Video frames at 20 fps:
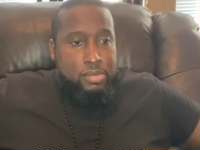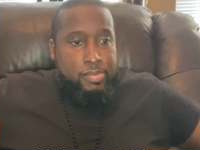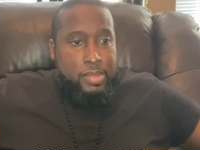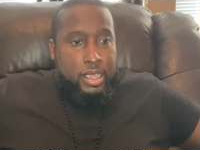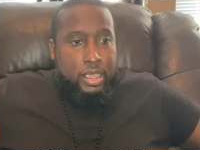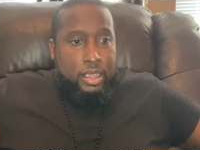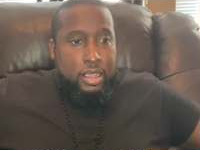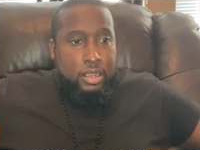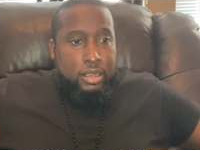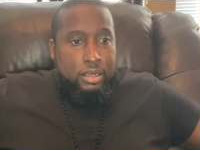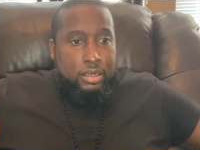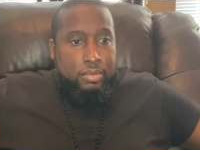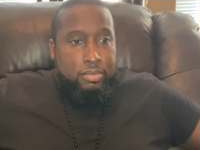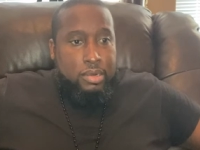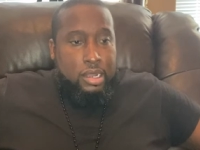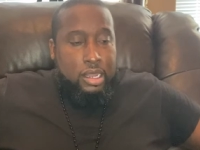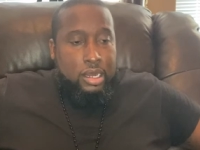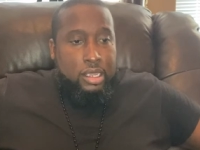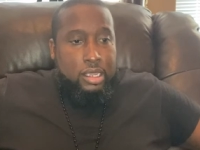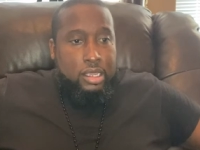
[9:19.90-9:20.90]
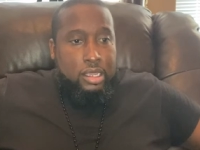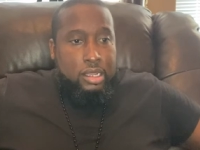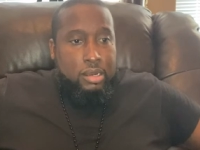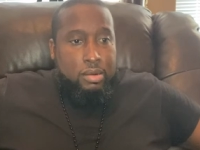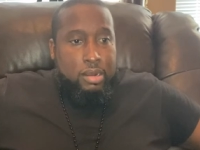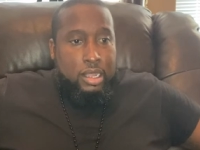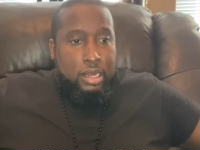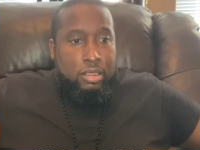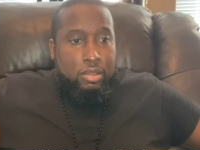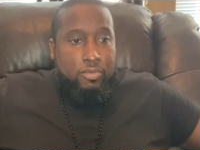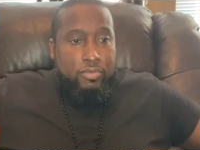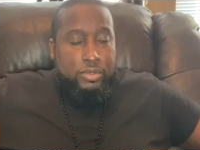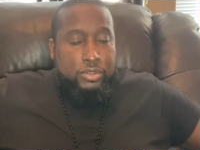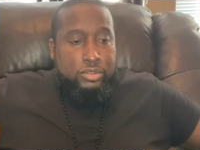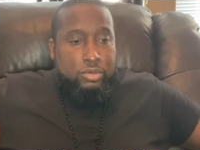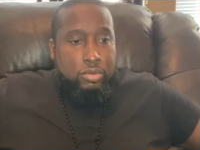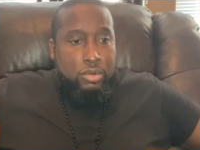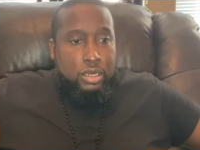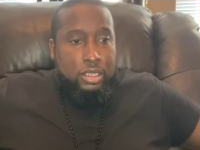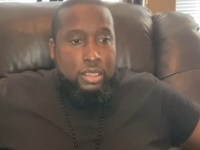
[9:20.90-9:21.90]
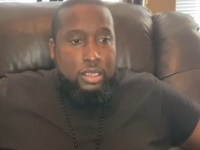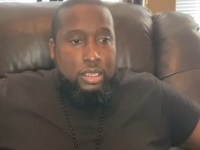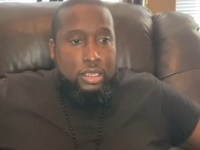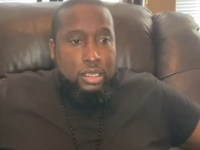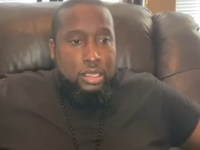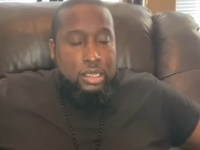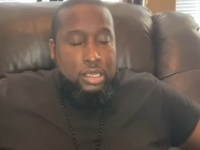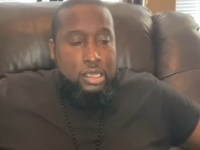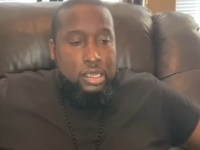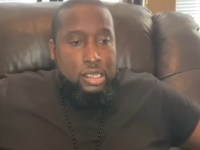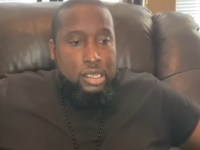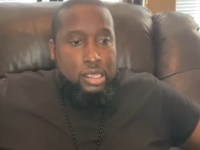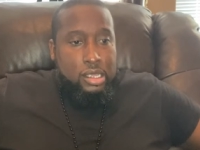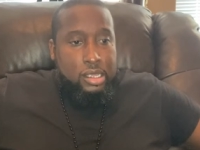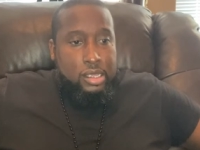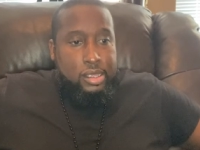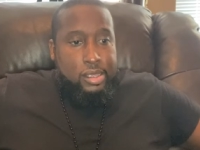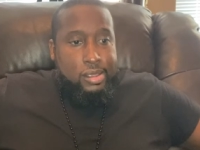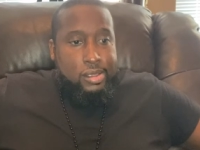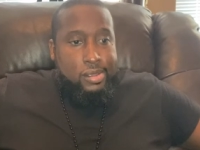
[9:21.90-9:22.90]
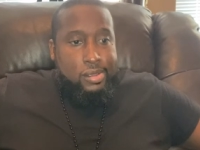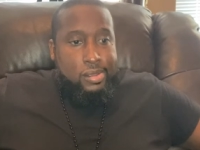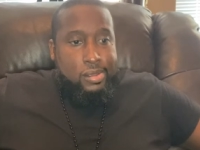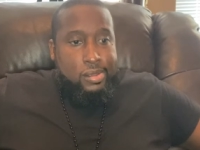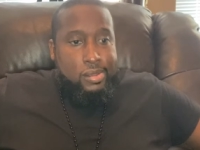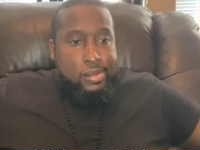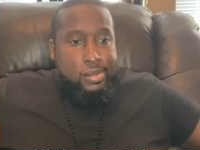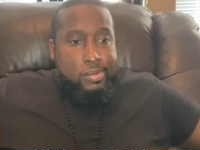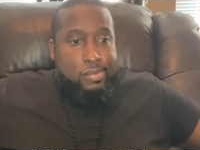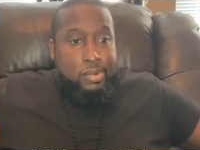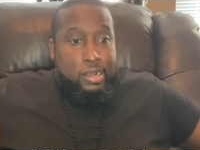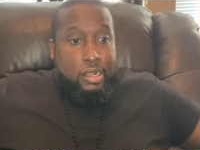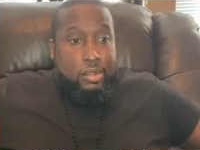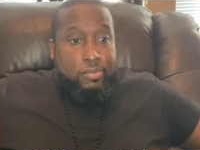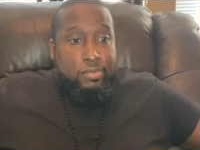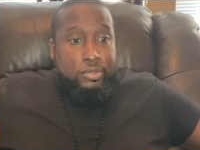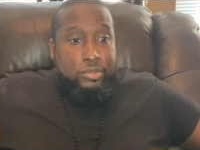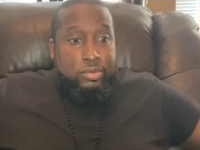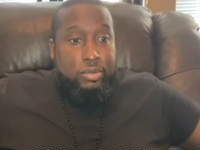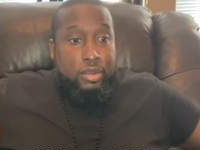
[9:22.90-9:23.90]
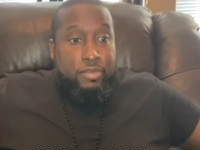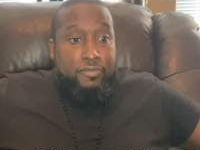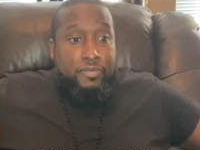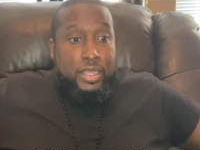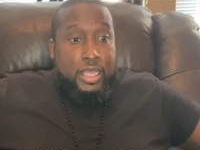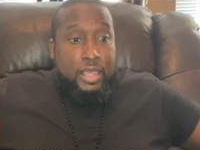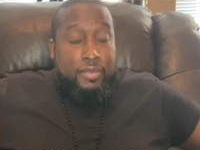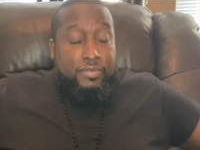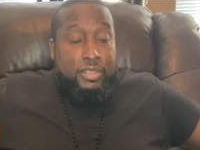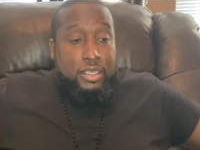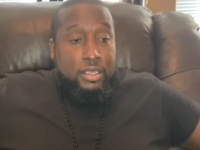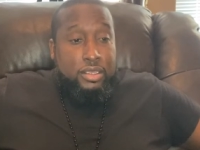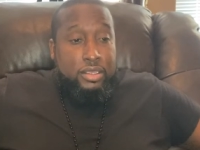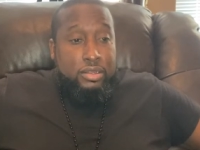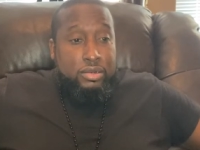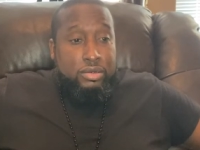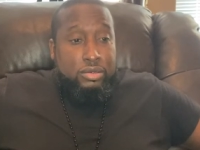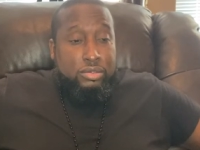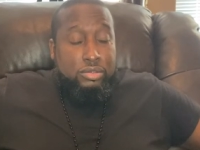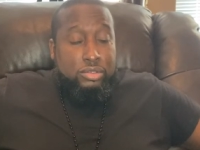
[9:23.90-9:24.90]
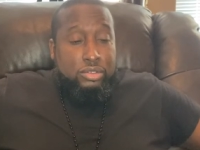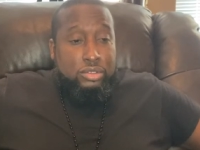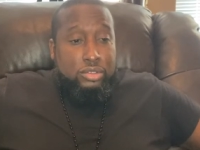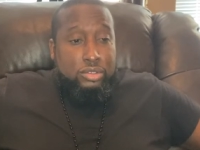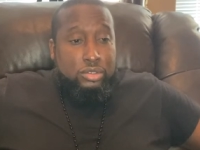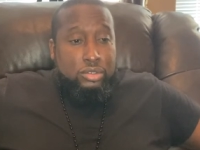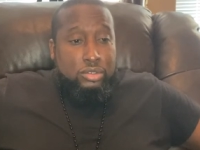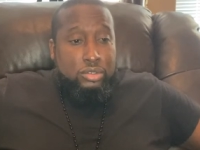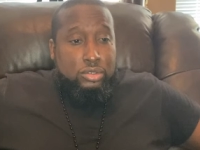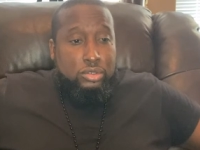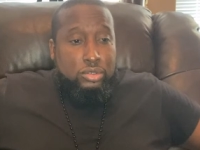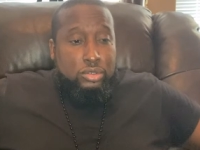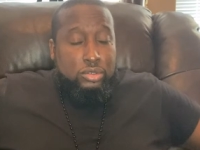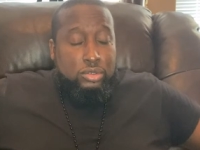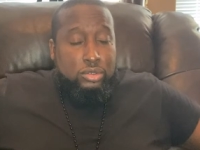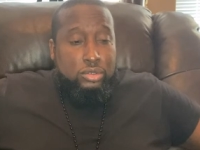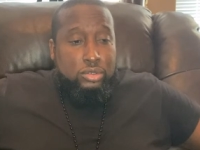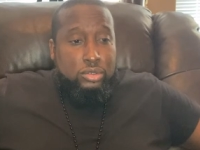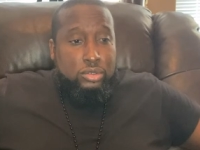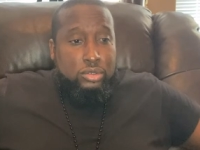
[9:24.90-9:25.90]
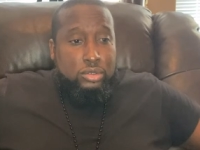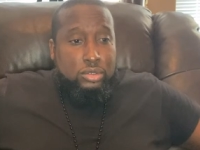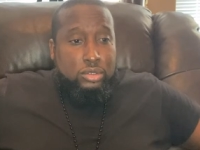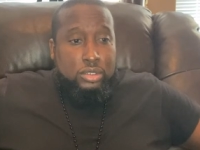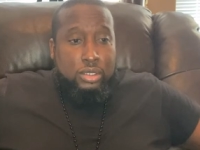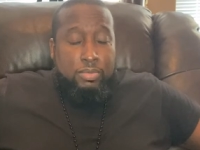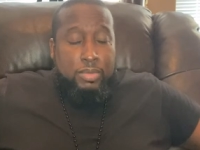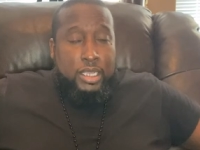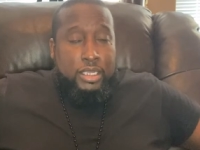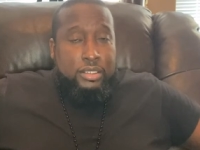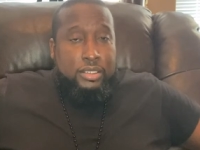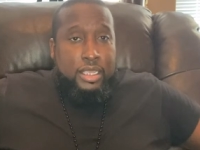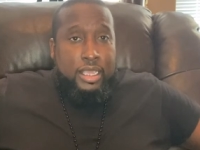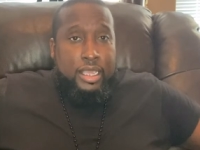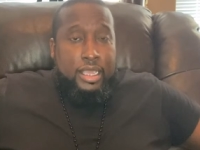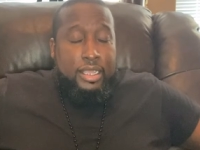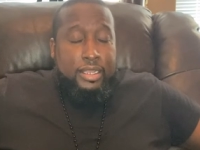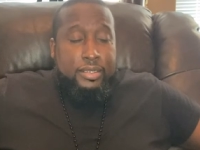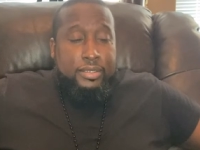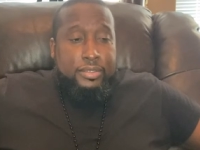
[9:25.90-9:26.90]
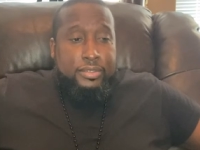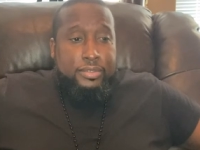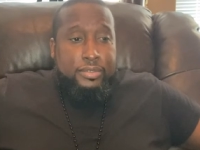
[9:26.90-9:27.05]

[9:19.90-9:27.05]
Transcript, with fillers: Man, probably over 20, probably over 25 years, something like that.